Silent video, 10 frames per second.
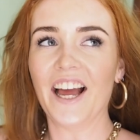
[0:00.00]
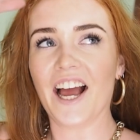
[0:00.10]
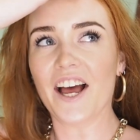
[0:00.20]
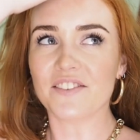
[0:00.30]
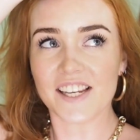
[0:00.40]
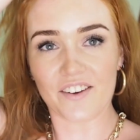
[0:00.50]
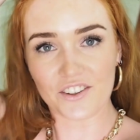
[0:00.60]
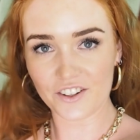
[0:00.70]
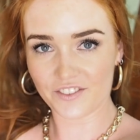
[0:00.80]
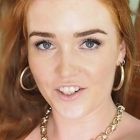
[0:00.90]
So yeah, we
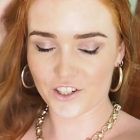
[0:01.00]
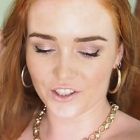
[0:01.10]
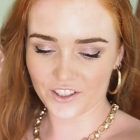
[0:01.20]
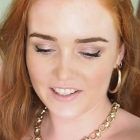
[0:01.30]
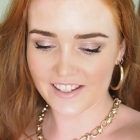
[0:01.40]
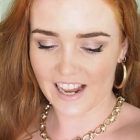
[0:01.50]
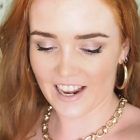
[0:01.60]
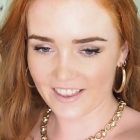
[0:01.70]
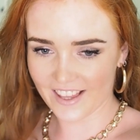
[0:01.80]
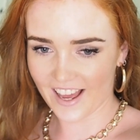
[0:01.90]
got a few shots,
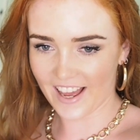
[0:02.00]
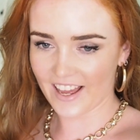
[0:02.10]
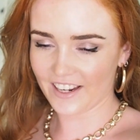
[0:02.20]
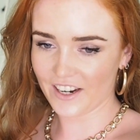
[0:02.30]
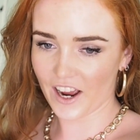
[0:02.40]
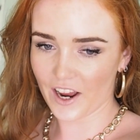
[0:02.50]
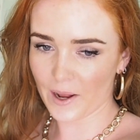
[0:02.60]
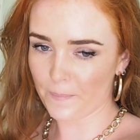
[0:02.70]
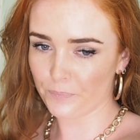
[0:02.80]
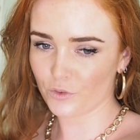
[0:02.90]
and
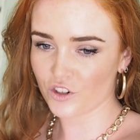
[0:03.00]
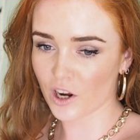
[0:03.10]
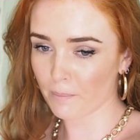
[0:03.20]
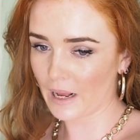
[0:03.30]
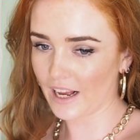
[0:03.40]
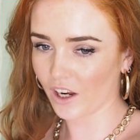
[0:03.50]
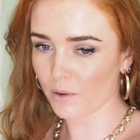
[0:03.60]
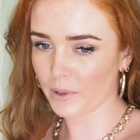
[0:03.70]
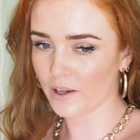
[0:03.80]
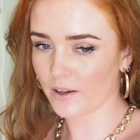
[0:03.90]
then we just come back
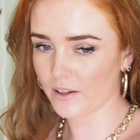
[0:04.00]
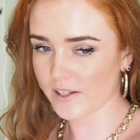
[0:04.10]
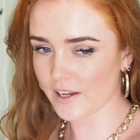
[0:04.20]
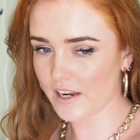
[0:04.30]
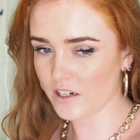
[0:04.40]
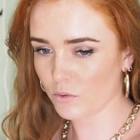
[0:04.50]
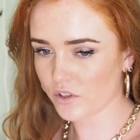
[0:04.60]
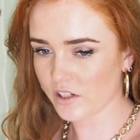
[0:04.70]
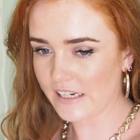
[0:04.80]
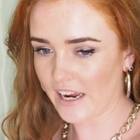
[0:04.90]
because India
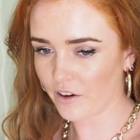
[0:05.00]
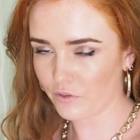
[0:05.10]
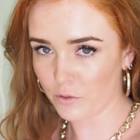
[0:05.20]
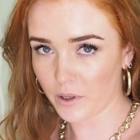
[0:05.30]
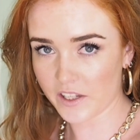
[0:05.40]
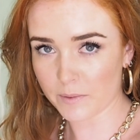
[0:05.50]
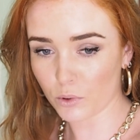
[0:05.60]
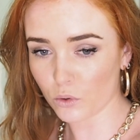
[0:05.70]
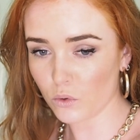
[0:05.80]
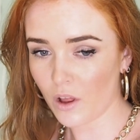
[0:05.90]
wants to take a few by this
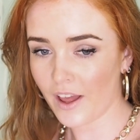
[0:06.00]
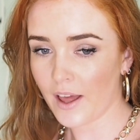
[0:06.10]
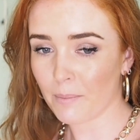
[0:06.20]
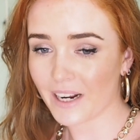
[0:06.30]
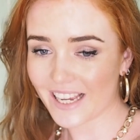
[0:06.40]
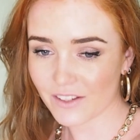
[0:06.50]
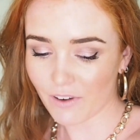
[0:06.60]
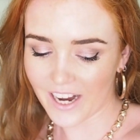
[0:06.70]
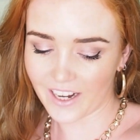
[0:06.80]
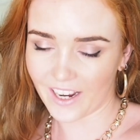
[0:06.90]
pool, but it is
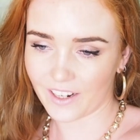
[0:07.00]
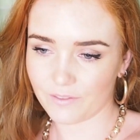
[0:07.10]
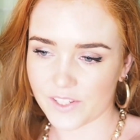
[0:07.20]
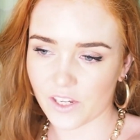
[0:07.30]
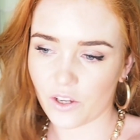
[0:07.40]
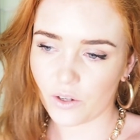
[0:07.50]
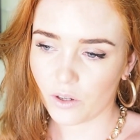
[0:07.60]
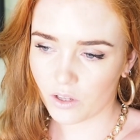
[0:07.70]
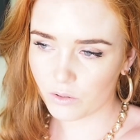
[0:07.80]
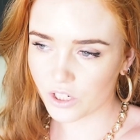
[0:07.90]
raining, so I'm
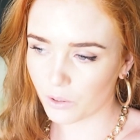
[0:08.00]
just